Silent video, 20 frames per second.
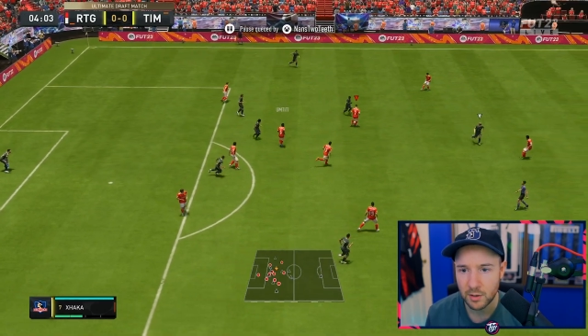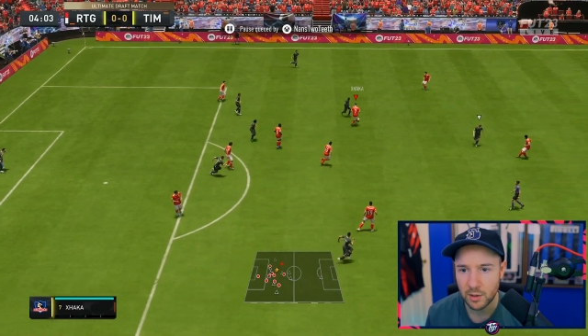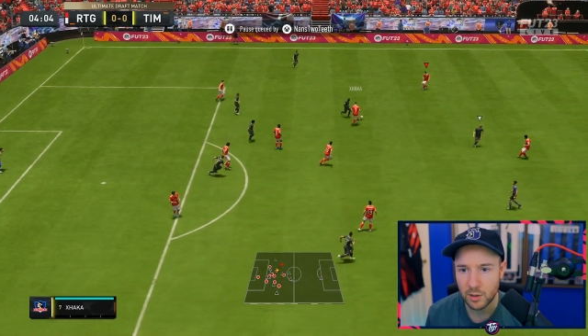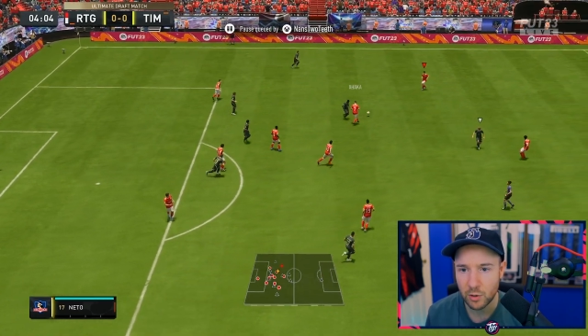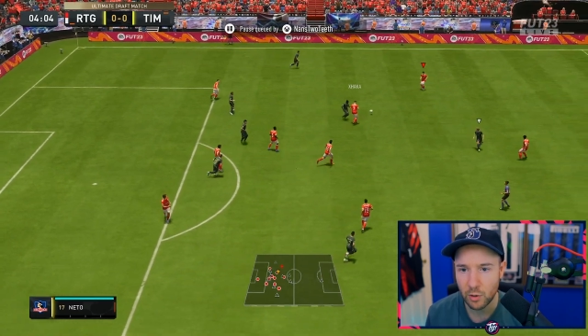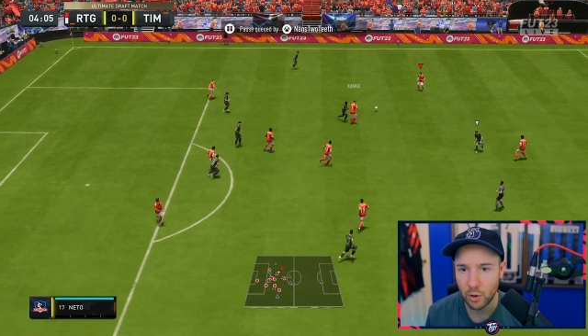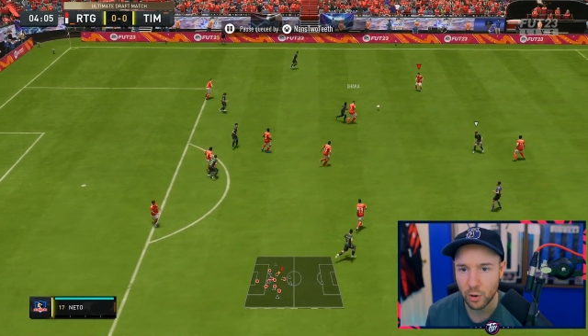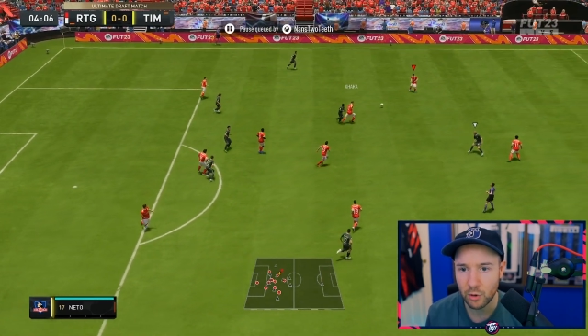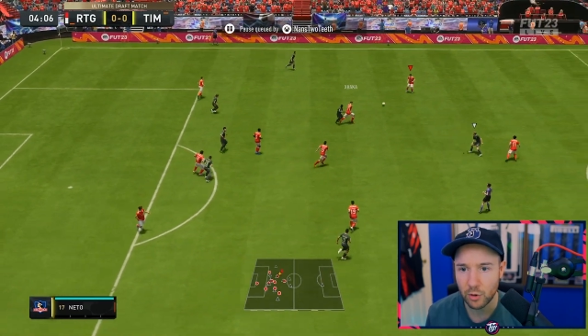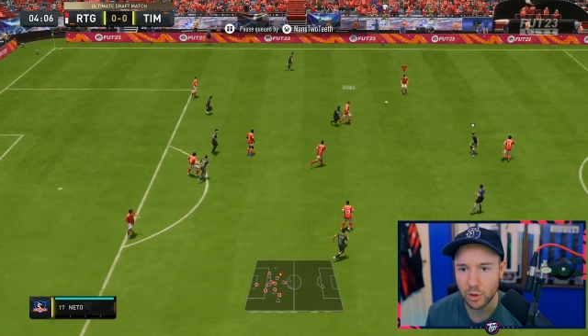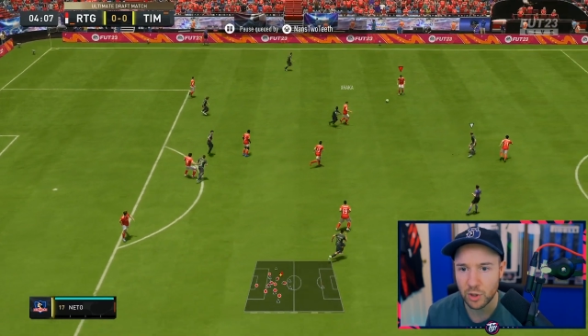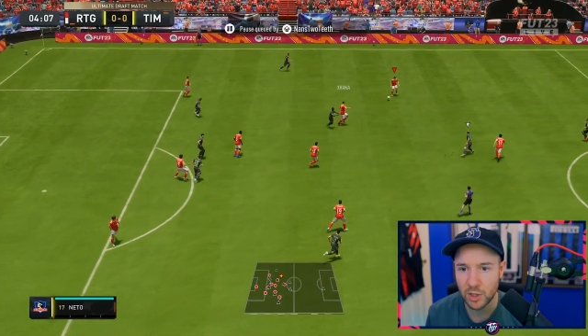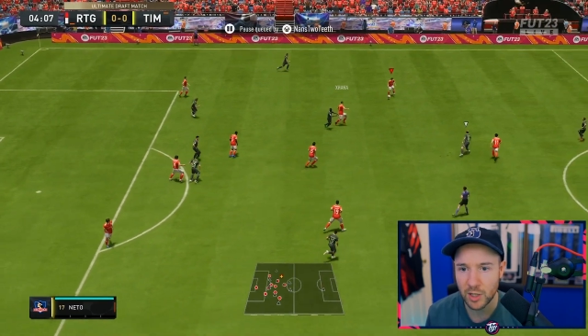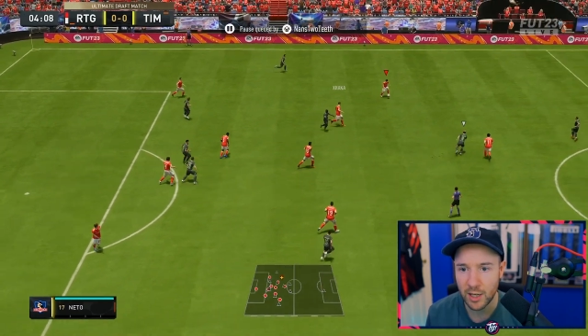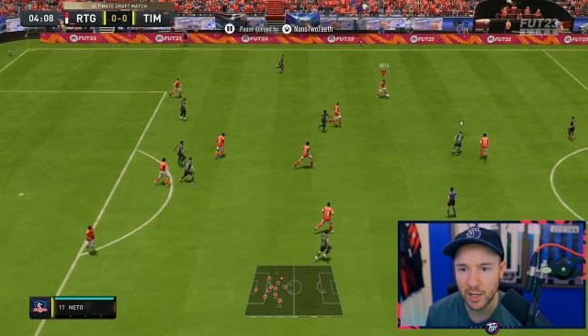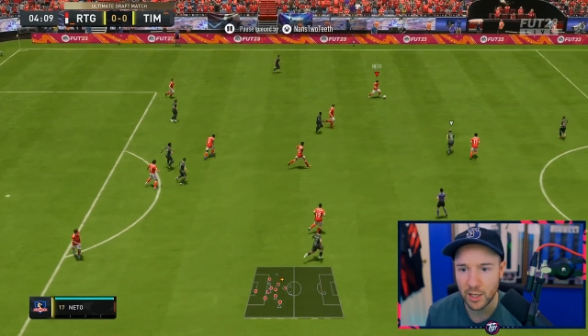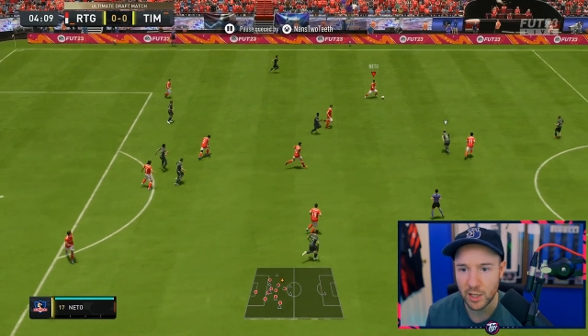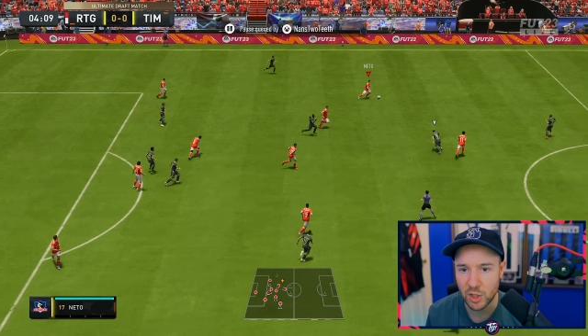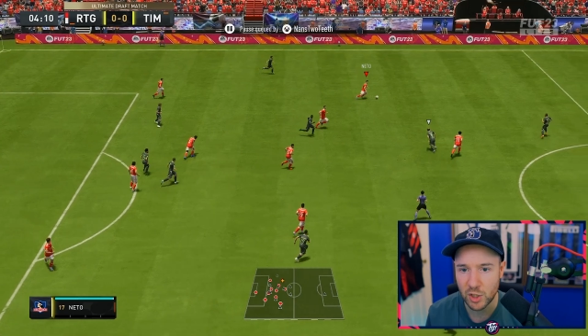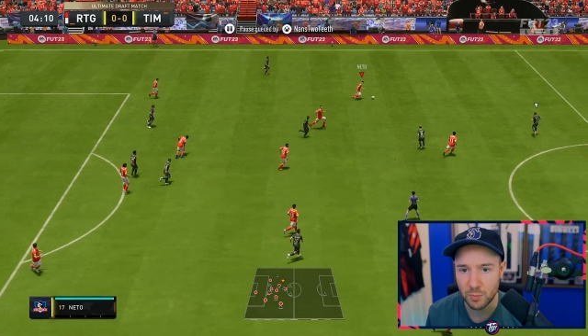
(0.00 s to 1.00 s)
He's got a good
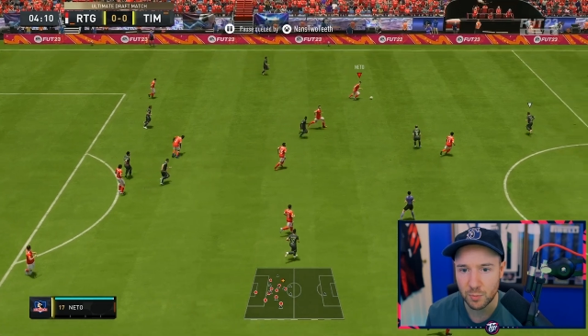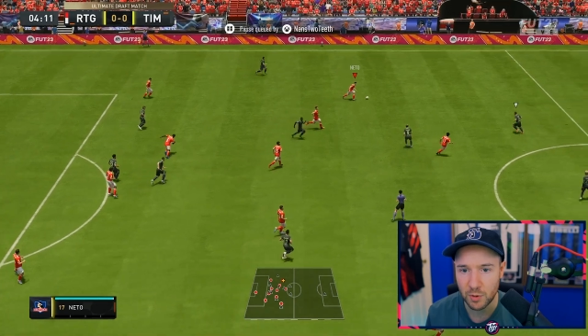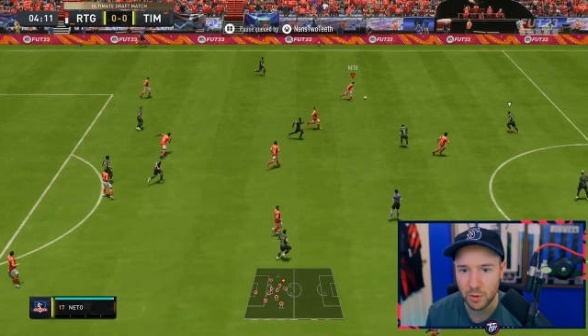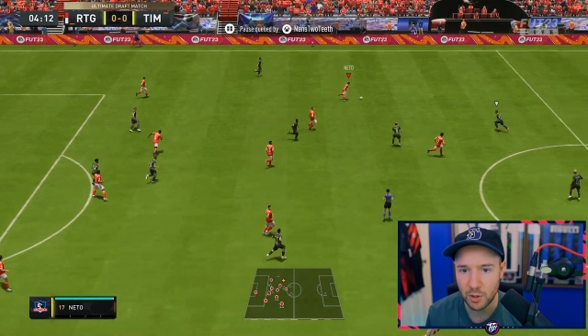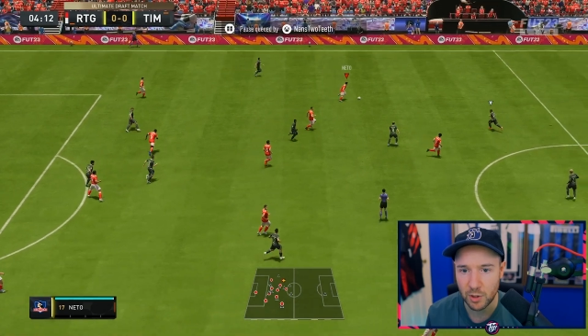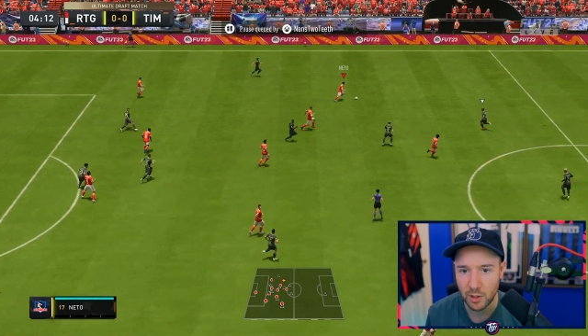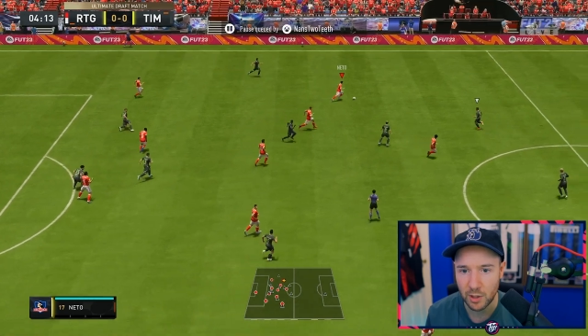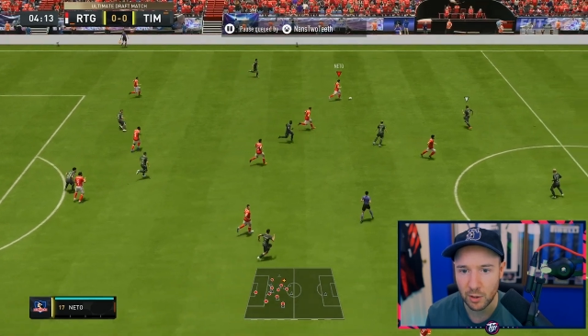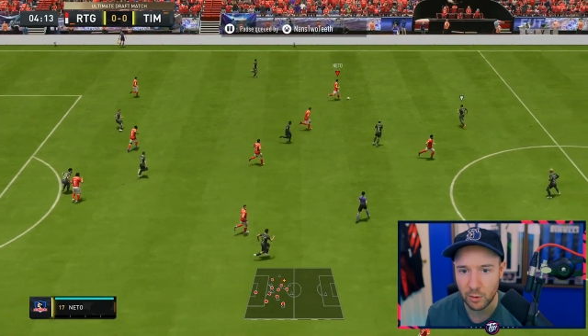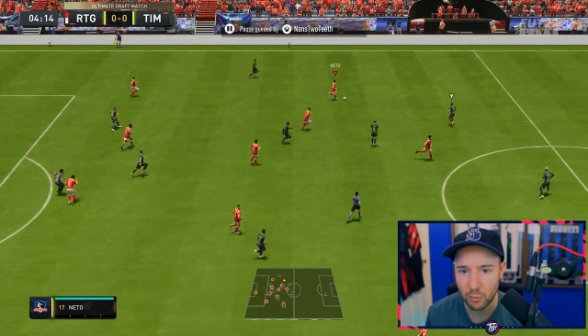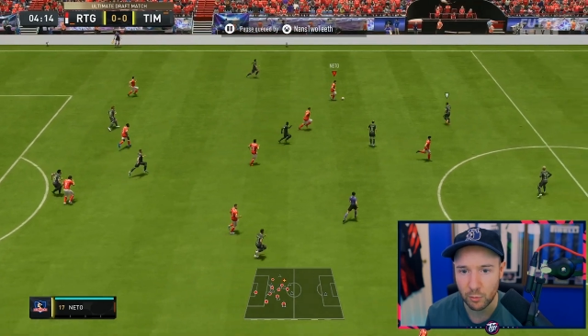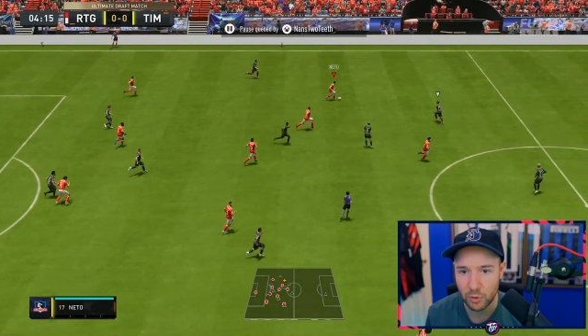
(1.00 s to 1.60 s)
challenge, but he